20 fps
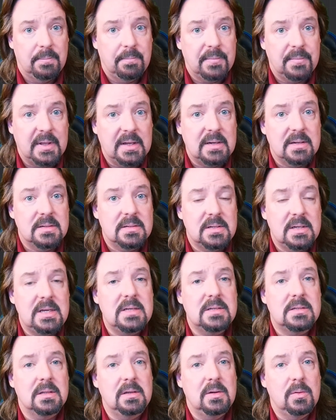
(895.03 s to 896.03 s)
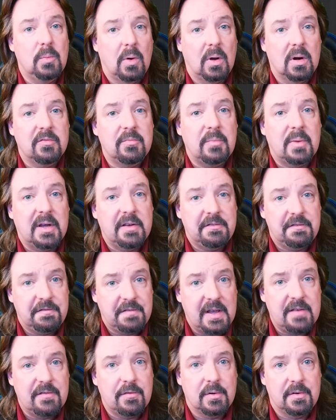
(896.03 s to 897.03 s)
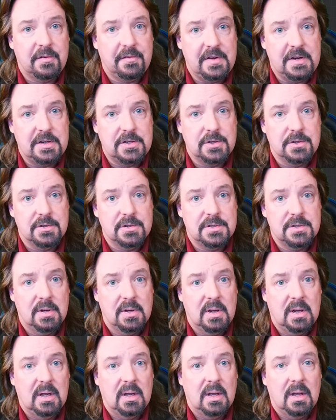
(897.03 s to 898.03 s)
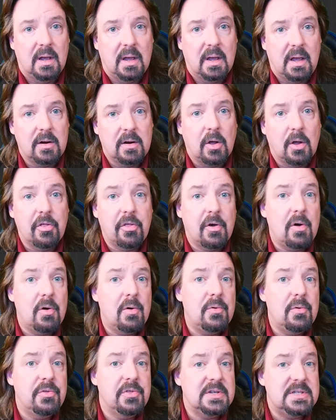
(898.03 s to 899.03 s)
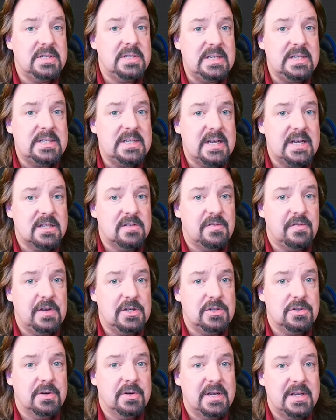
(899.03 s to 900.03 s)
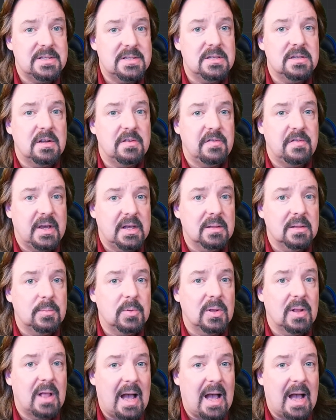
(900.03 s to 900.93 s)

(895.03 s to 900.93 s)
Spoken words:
It is easily one of my favorite features. And although the TTS feature isn't available